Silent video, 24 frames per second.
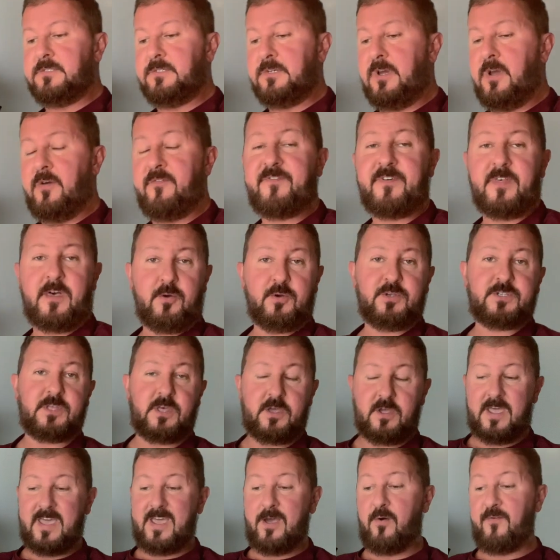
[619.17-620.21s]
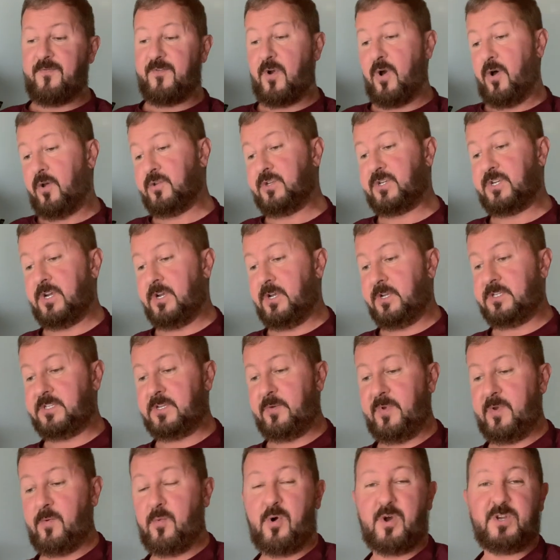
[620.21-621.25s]
And for those that are health conscious, I
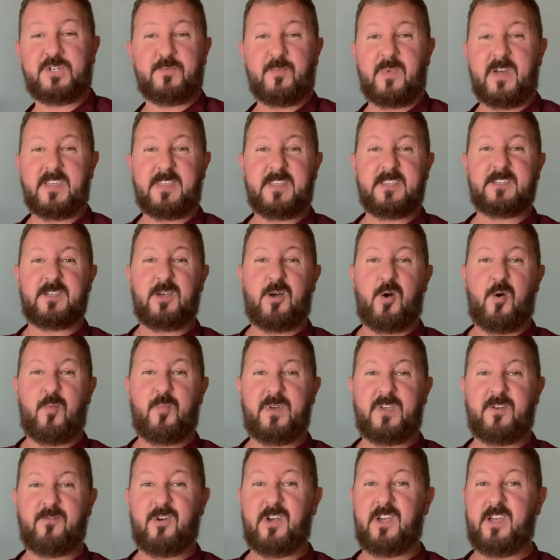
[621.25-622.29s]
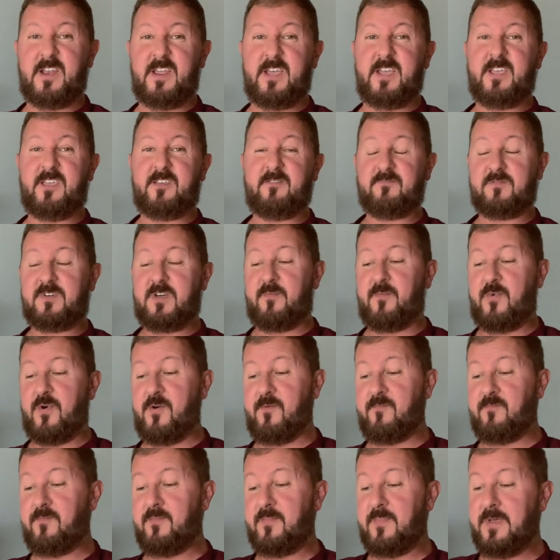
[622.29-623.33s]
mean, why'd you make this a hobby really? Come
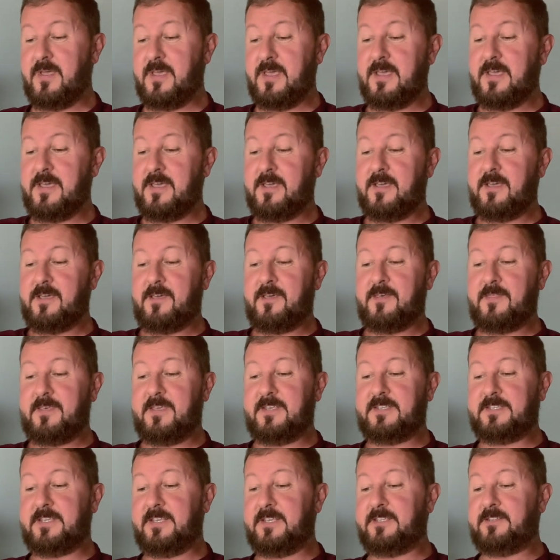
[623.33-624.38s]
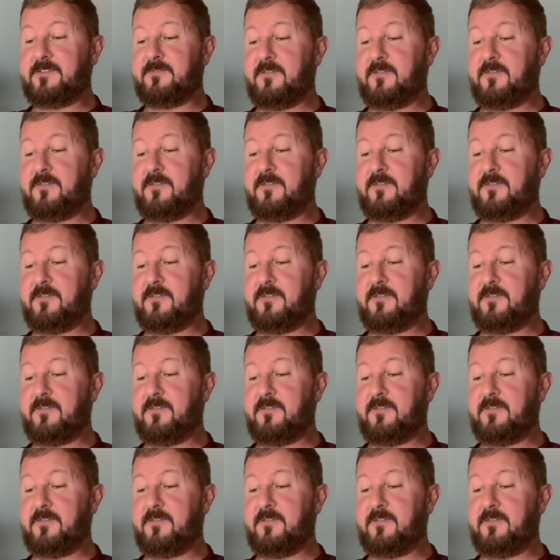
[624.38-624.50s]
on, this is